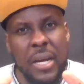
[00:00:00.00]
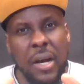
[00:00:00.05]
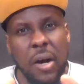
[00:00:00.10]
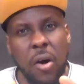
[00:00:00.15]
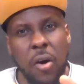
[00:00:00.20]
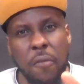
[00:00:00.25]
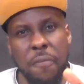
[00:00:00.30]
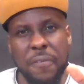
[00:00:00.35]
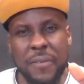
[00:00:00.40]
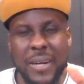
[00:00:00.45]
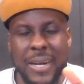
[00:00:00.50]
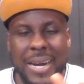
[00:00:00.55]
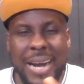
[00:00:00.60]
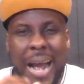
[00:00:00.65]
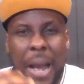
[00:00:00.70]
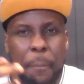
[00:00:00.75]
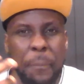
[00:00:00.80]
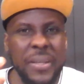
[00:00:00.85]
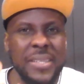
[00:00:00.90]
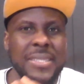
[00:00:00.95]
of
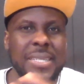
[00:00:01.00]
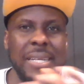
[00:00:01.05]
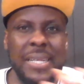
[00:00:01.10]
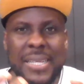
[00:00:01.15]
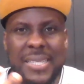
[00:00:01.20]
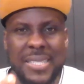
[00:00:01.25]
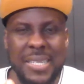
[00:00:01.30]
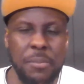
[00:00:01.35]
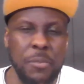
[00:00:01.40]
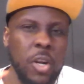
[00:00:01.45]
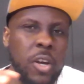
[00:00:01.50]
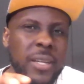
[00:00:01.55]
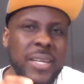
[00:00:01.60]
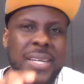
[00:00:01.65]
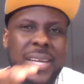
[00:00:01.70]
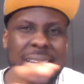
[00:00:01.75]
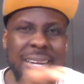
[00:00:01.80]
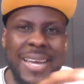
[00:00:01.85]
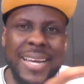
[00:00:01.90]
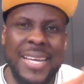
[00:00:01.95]
capitalism, not
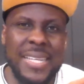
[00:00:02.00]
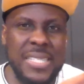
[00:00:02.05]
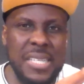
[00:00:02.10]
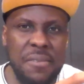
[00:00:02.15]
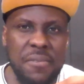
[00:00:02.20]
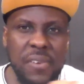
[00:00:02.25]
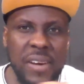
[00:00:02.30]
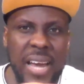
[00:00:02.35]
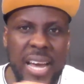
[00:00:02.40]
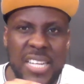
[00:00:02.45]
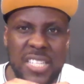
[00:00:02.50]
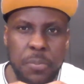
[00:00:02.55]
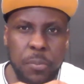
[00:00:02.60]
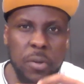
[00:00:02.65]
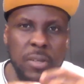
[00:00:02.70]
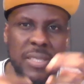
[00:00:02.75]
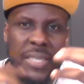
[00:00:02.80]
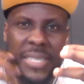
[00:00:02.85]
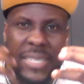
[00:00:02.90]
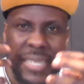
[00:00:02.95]
in a negative light,
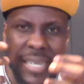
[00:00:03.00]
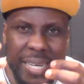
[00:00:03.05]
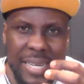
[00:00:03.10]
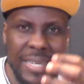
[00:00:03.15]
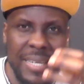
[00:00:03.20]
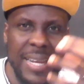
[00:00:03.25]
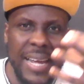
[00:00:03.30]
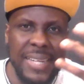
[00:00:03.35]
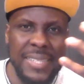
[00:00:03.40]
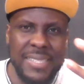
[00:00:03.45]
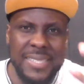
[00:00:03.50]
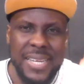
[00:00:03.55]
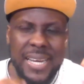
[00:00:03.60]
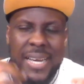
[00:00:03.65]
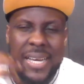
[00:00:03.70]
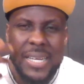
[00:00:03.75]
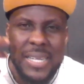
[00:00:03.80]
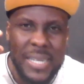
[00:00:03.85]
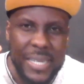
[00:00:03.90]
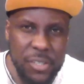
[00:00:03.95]
but in that
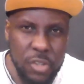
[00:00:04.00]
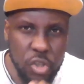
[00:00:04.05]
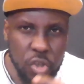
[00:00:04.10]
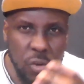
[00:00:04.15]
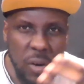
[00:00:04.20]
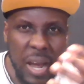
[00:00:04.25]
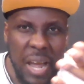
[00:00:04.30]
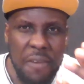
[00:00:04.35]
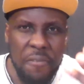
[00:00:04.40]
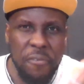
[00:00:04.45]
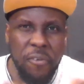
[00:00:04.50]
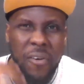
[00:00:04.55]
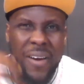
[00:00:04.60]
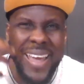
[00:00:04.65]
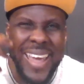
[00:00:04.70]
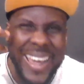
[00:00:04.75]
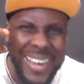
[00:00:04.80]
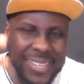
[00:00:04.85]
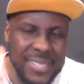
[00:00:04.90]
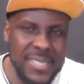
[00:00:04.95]
drive
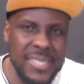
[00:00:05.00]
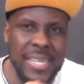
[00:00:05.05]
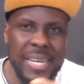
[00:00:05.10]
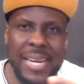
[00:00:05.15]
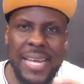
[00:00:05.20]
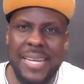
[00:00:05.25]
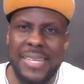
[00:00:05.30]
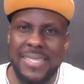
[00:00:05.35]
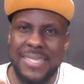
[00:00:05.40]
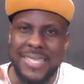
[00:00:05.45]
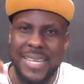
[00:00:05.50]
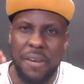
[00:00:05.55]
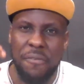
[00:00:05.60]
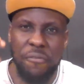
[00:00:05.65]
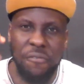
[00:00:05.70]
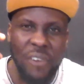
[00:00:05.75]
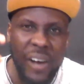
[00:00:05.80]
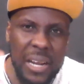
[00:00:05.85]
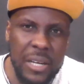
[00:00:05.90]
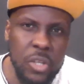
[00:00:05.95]
for excellence
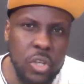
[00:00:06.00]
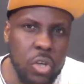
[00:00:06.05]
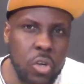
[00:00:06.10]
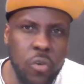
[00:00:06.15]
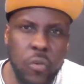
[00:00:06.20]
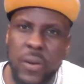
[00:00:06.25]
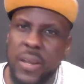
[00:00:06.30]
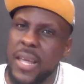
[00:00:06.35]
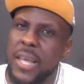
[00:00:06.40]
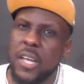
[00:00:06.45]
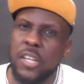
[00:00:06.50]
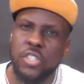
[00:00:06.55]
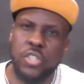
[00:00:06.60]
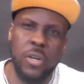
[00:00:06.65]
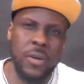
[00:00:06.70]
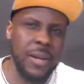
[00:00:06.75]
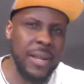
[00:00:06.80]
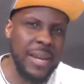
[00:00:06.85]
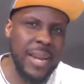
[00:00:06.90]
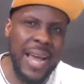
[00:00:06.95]
and value
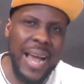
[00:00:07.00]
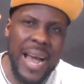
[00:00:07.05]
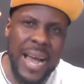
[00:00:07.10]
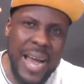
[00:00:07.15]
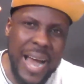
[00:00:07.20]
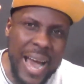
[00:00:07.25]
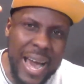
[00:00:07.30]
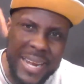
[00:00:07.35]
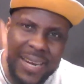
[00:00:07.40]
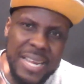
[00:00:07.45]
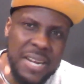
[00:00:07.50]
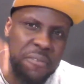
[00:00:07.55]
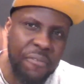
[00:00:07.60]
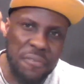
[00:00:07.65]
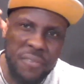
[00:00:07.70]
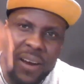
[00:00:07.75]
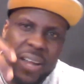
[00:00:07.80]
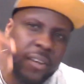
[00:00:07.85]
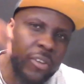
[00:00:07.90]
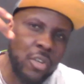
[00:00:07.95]
creation and added
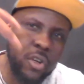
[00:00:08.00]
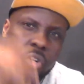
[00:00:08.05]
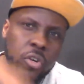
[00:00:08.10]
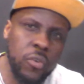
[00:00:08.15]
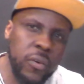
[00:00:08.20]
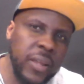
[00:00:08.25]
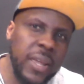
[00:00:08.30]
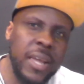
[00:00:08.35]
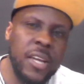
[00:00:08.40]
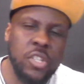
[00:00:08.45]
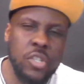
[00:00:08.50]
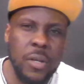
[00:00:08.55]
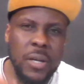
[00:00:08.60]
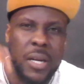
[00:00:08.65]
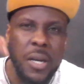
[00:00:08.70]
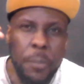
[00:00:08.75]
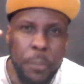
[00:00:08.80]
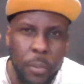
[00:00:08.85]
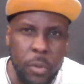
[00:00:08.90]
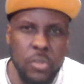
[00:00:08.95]
value creation
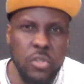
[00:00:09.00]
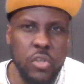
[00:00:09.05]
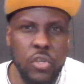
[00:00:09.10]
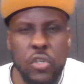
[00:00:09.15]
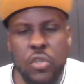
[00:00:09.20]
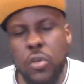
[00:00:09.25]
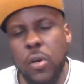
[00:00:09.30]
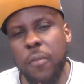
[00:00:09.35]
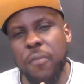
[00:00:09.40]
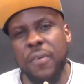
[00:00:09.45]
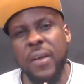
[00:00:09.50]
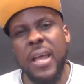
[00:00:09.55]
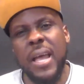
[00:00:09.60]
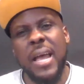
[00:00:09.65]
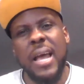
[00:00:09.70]
and the pursuit of